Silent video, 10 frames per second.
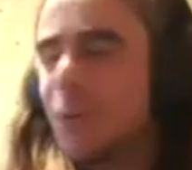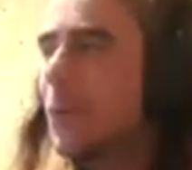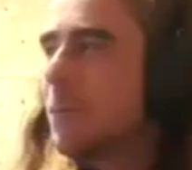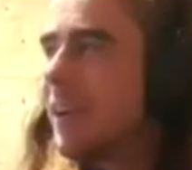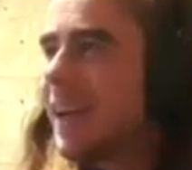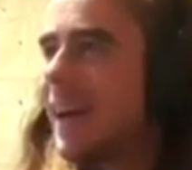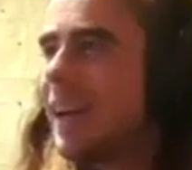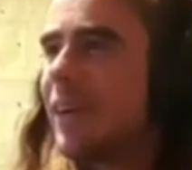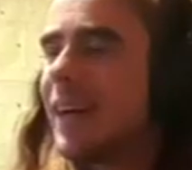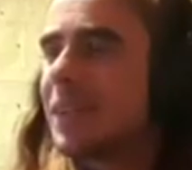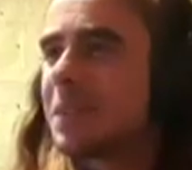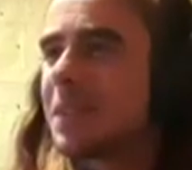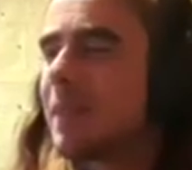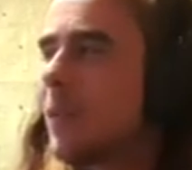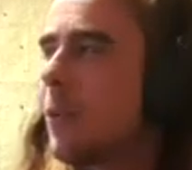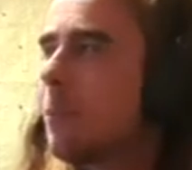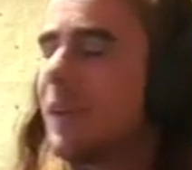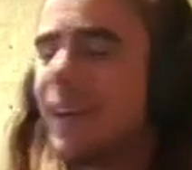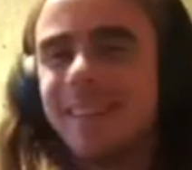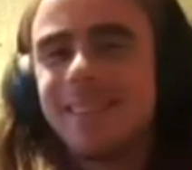a bit of cunny grass or something
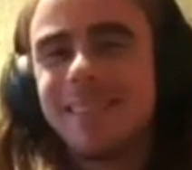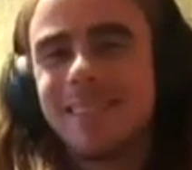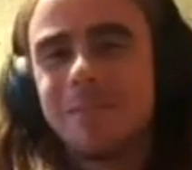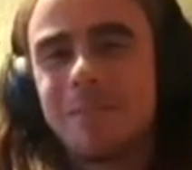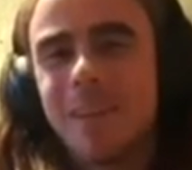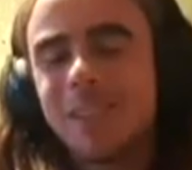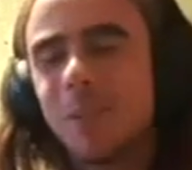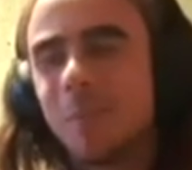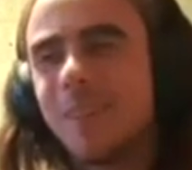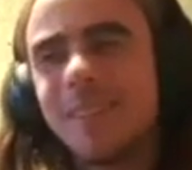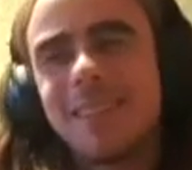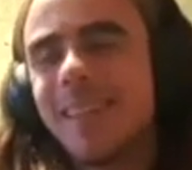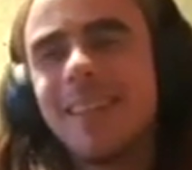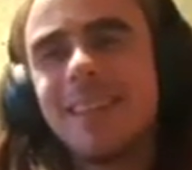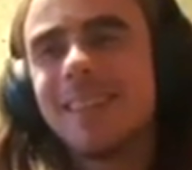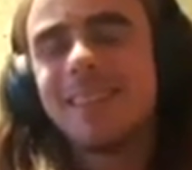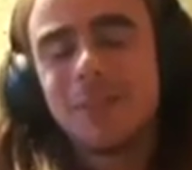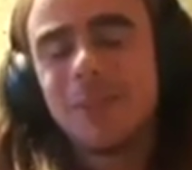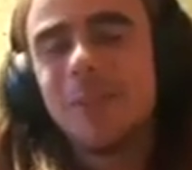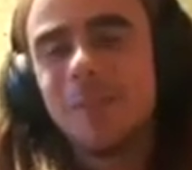horrible. It cuts you to bits. Yeah, that's right.